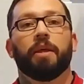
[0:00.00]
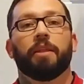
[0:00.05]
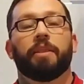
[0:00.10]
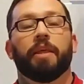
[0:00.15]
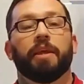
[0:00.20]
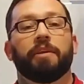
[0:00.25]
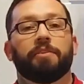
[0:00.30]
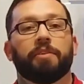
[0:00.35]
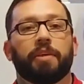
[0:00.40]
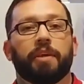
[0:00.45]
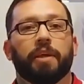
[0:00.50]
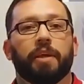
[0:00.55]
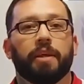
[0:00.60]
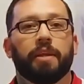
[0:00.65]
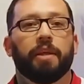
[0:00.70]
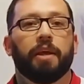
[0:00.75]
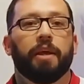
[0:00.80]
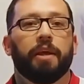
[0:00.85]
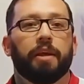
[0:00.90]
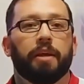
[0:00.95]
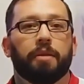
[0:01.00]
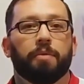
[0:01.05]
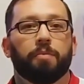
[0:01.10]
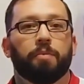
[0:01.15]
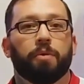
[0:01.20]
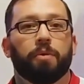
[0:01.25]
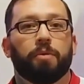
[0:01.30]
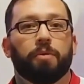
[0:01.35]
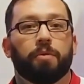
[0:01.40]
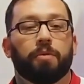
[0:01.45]
thanks again, and
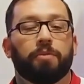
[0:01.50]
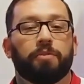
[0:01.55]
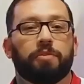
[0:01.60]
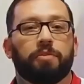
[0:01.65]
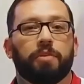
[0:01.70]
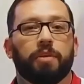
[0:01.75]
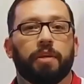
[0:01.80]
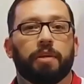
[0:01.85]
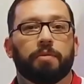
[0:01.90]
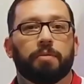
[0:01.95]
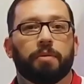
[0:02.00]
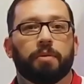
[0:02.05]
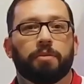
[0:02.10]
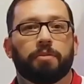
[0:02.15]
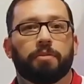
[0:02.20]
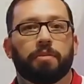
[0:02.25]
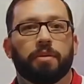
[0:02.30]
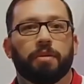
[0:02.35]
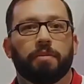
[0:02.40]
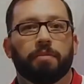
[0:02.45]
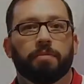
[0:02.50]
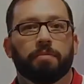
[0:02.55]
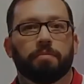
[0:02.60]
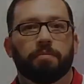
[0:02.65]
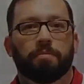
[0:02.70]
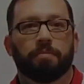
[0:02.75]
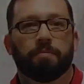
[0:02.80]
we'll see you real soon.